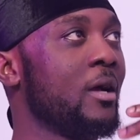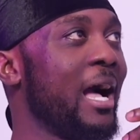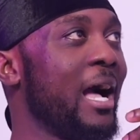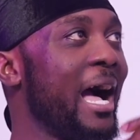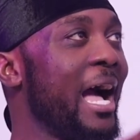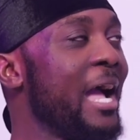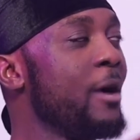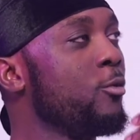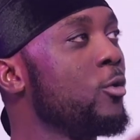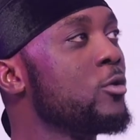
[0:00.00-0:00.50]

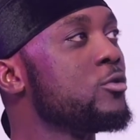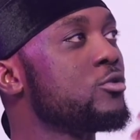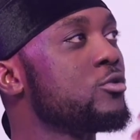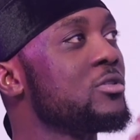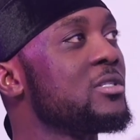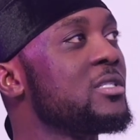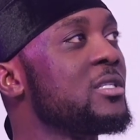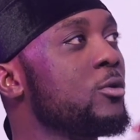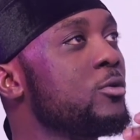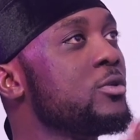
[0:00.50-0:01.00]
I want to
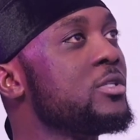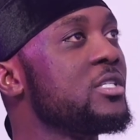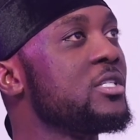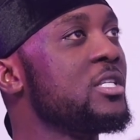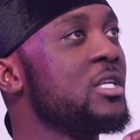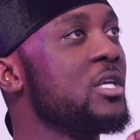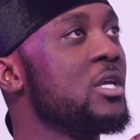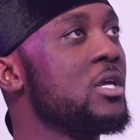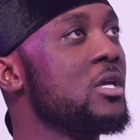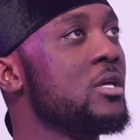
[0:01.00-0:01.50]
still
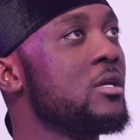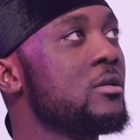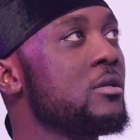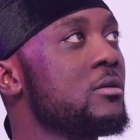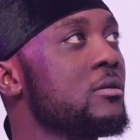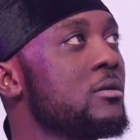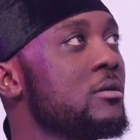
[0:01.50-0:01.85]
see